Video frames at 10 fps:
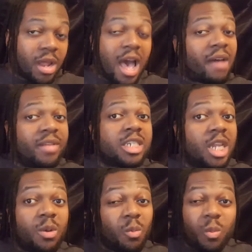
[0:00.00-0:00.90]

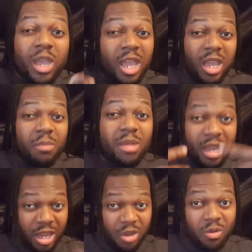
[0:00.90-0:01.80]
obviously, me
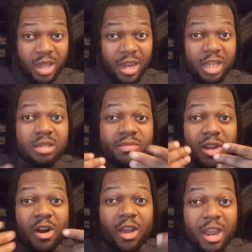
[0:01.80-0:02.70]
and you ladies
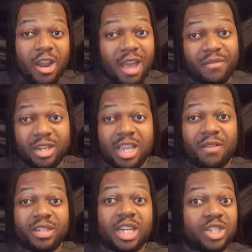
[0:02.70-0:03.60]
are here having this
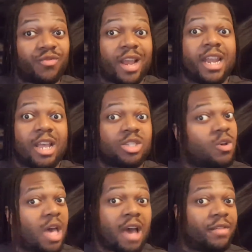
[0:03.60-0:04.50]
conversation right now,
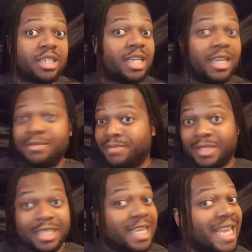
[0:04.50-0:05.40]
so obviously
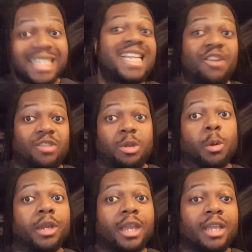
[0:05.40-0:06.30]
it's not really
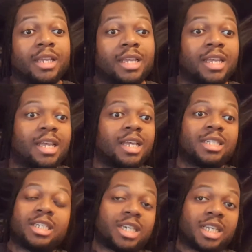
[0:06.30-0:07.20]
working
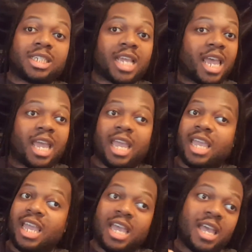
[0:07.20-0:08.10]
to just say,
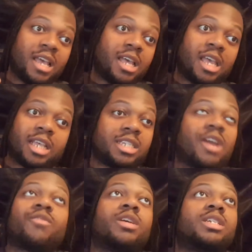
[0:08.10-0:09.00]

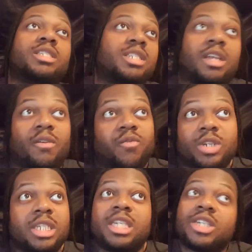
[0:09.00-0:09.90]

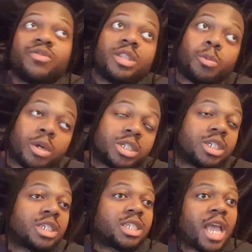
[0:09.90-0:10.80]
unfortunately, it doesn't really work to
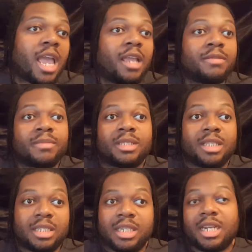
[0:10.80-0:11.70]
just say,
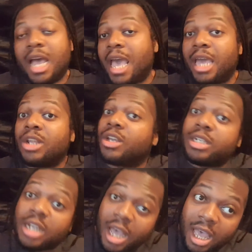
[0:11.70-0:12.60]
listen, I had a good
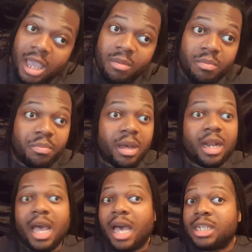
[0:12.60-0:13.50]
time, but
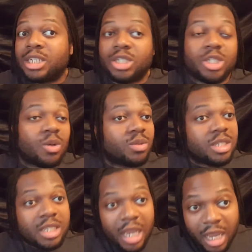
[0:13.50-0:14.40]
I just don't
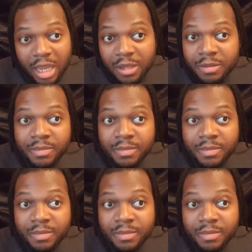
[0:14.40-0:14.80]
see